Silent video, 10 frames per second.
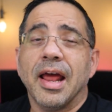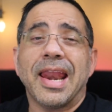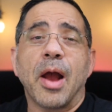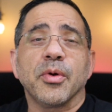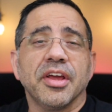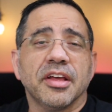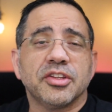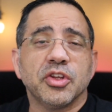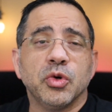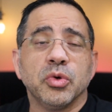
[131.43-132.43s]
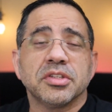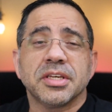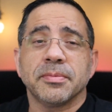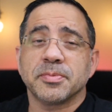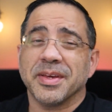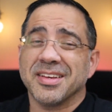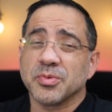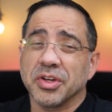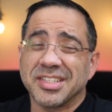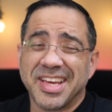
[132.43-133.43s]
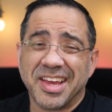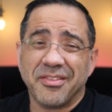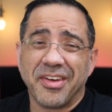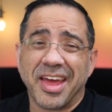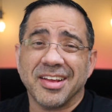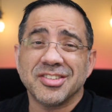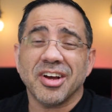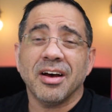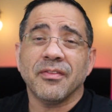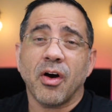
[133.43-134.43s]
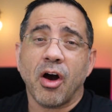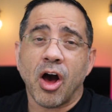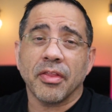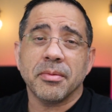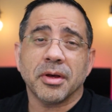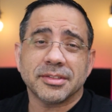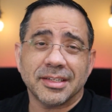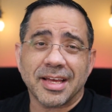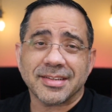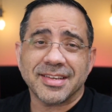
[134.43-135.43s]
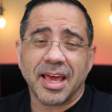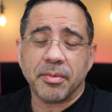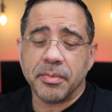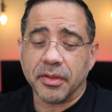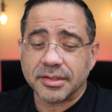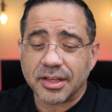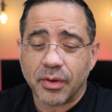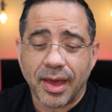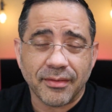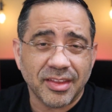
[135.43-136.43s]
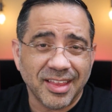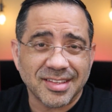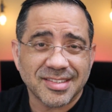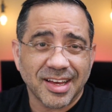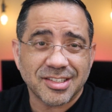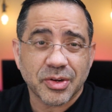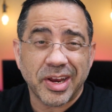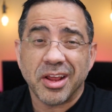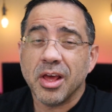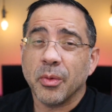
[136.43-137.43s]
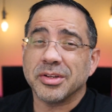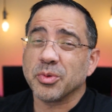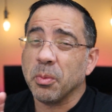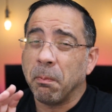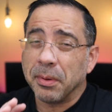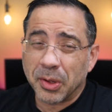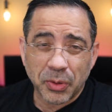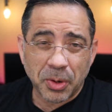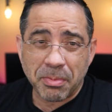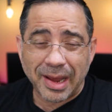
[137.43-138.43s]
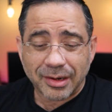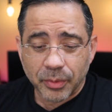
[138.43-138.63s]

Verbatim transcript: Now we're gonna get to the cool tips because we're gonna take advantage of all the multitasking capabilities that you have in the inside screen, which will blow your mind